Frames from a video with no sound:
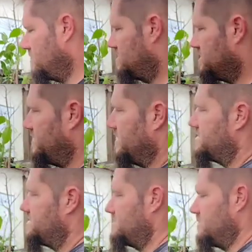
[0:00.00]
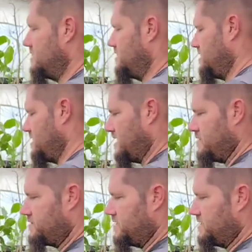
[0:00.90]
So this, I
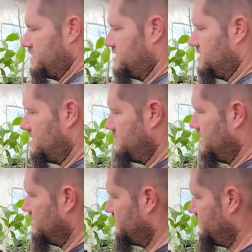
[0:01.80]
don't think this is going to be enough